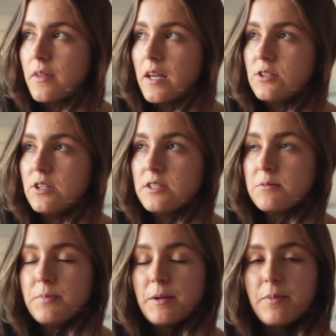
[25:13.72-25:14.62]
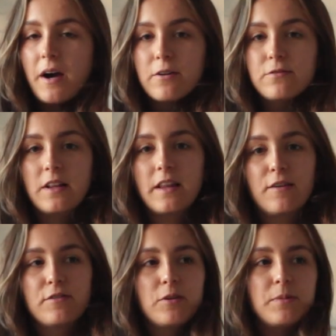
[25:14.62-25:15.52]
she's a big part of our
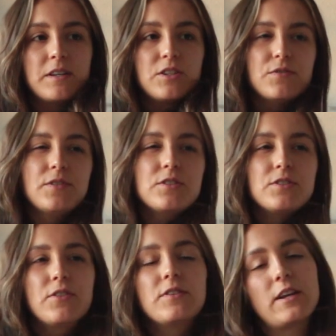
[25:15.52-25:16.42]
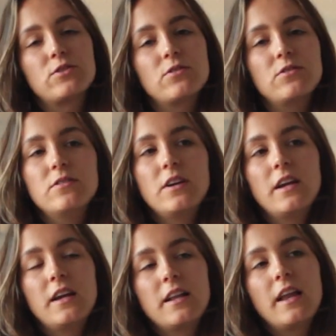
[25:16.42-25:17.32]
life now, but it just feels so natural.
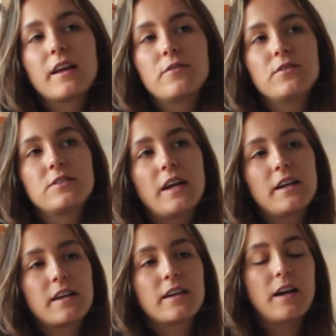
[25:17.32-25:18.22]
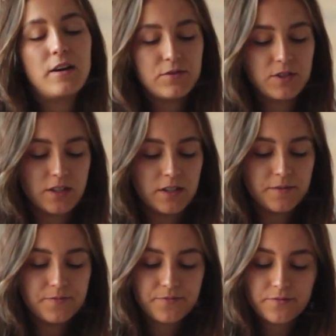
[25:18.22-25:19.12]
Like, it feels like after
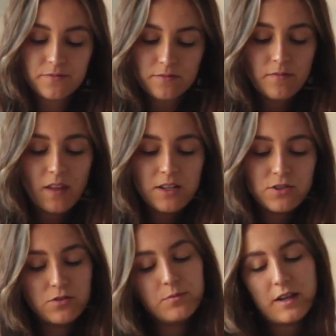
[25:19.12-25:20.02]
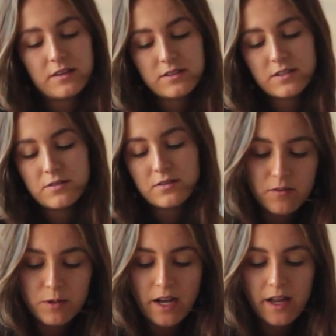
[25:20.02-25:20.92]
2 months
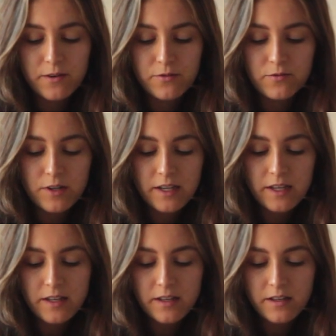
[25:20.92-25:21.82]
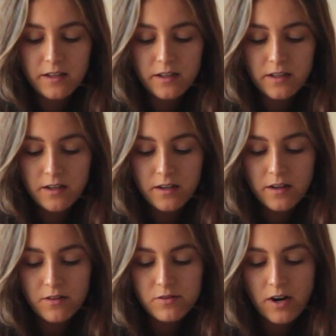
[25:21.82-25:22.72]
we kind of really
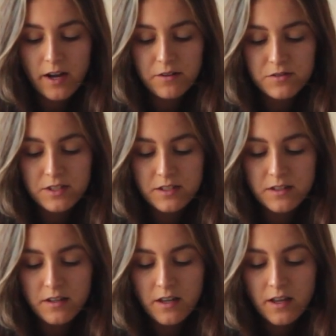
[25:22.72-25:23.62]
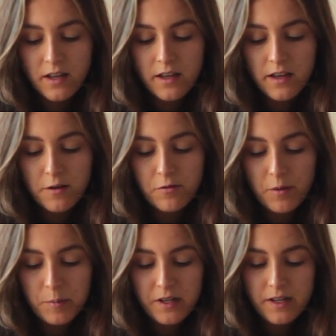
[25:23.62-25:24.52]
arrived in
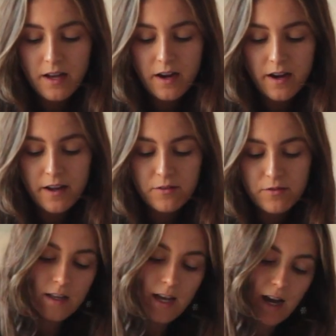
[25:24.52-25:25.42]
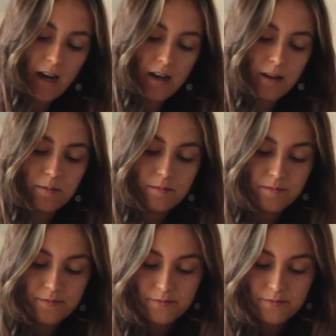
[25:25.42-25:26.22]
family life. I'm